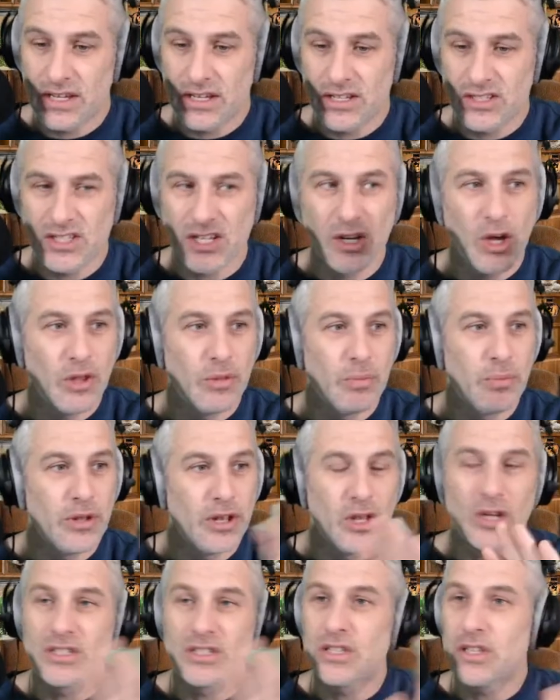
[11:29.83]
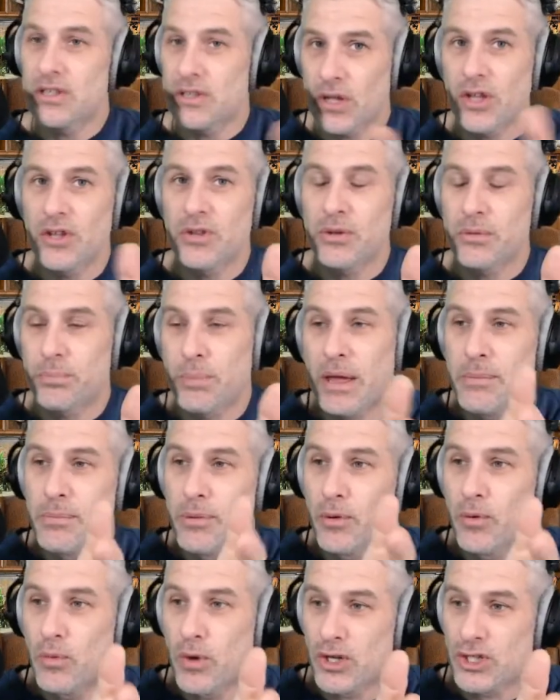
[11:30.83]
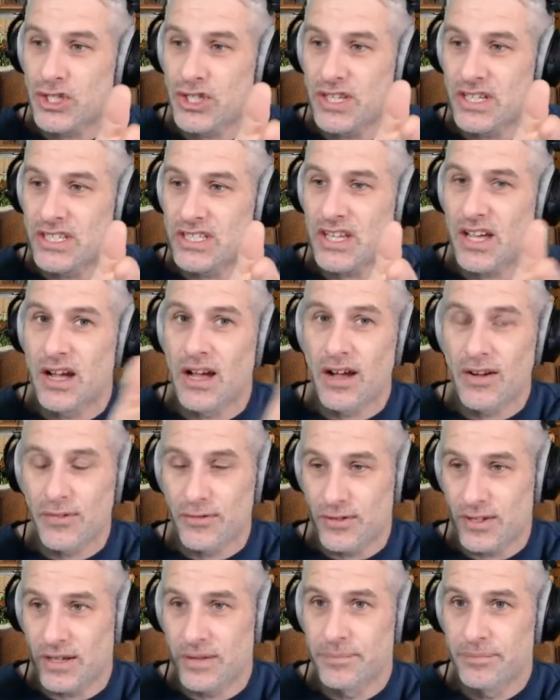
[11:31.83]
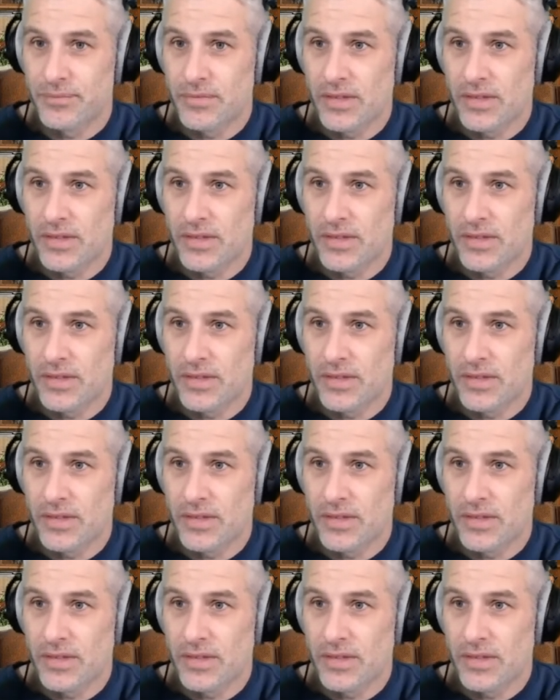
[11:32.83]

Because a lot of lots, lot of people watch this after.